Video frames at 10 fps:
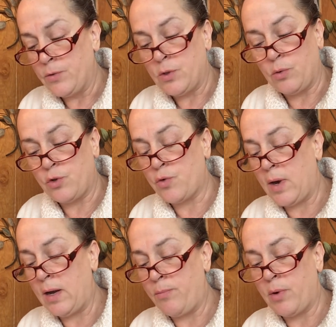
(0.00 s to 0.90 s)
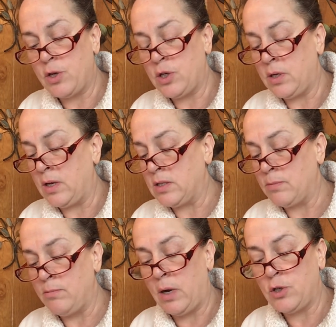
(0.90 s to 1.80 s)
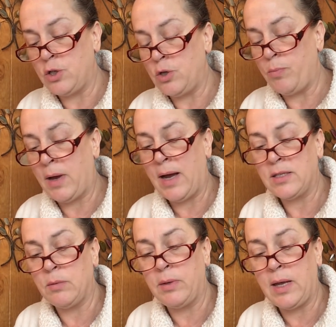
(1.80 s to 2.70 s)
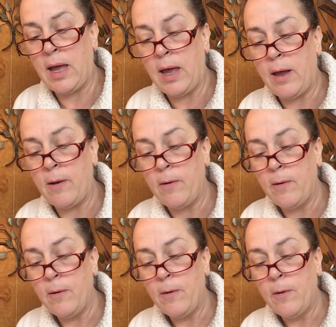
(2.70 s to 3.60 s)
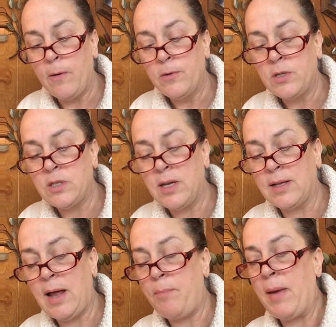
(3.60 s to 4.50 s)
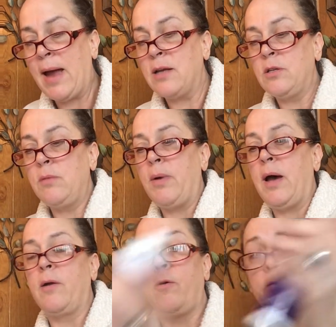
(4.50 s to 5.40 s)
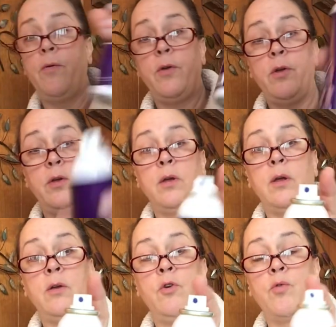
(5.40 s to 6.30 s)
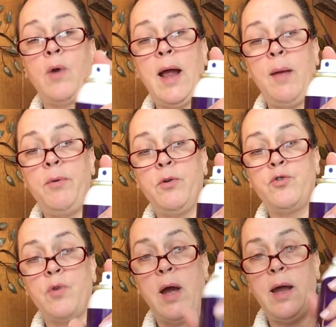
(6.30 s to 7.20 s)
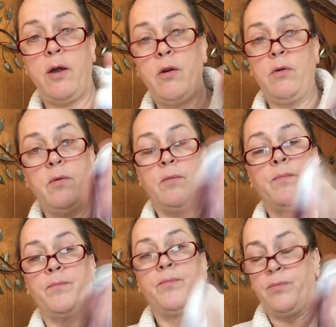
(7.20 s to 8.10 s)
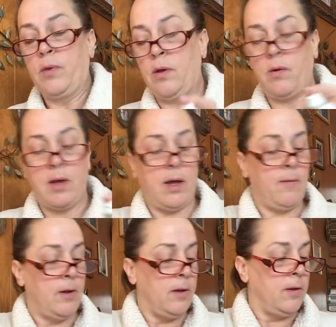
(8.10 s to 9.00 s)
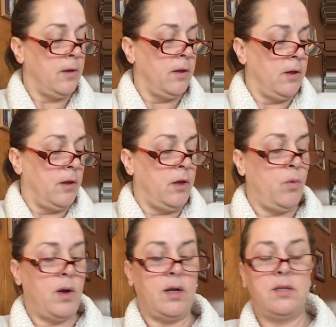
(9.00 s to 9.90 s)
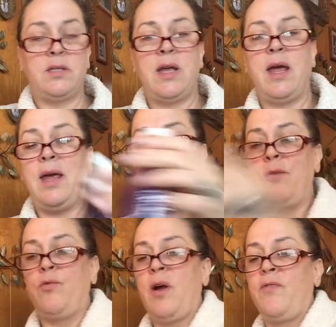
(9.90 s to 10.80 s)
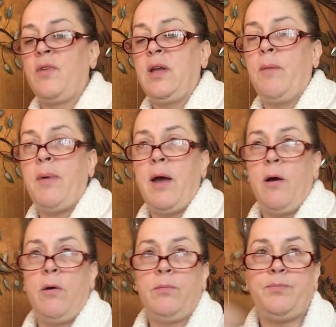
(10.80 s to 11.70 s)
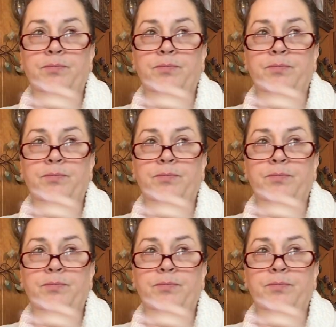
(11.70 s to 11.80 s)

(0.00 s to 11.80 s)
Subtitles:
So try to brush it as much as you possibly can. Stick that back into the bottle. Grab your dryer. Okay, you want to stay roughly about